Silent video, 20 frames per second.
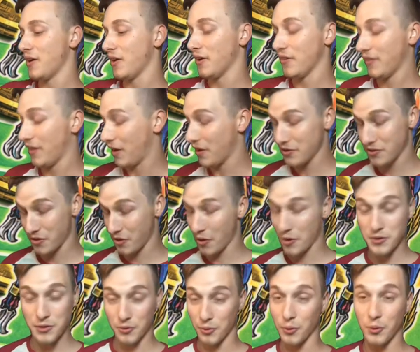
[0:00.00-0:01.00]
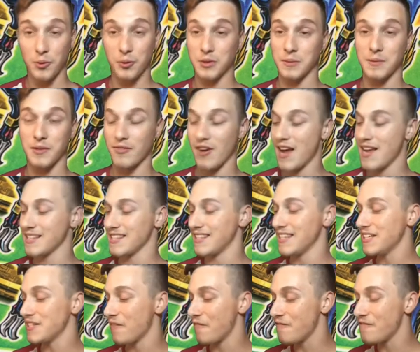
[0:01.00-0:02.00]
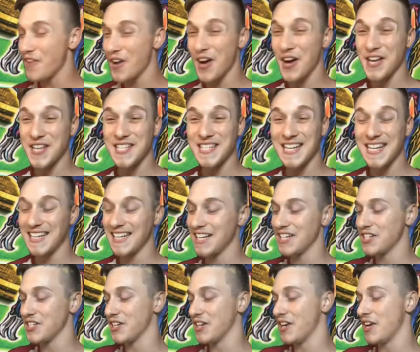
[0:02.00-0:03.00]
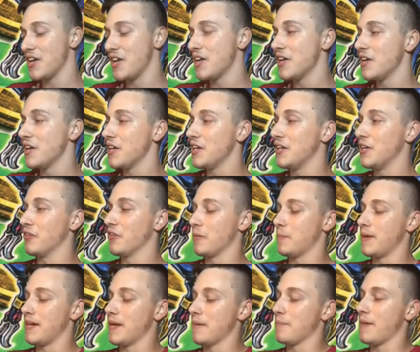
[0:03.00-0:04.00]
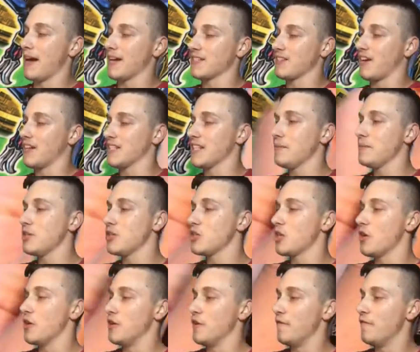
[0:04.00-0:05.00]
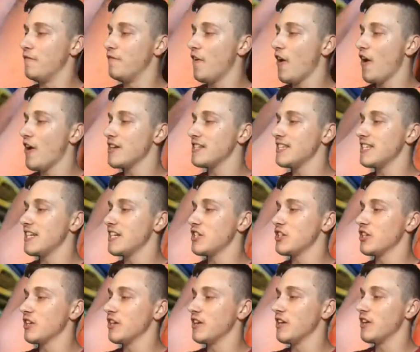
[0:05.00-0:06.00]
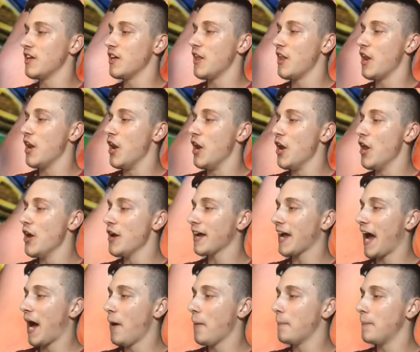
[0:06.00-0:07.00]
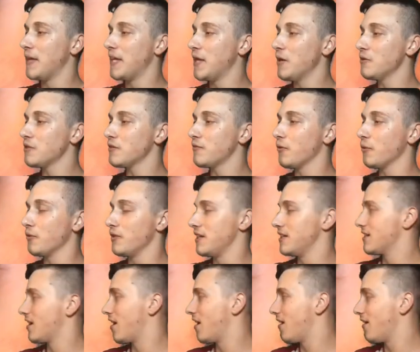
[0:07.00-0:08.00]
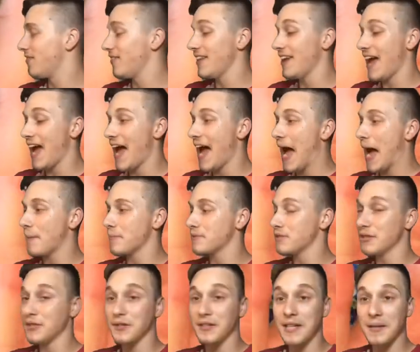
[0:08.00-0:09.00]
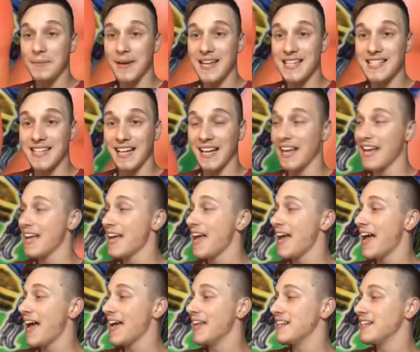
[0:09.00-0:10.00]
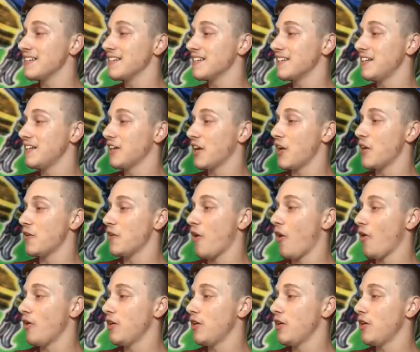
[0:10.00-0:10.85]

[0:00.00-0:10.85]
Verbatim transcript: those those are all ultimate rares, and these are first edition European packs, guys. Let me show you first edition. Look how beautiful these are. They are absolutely amazing. And you know, on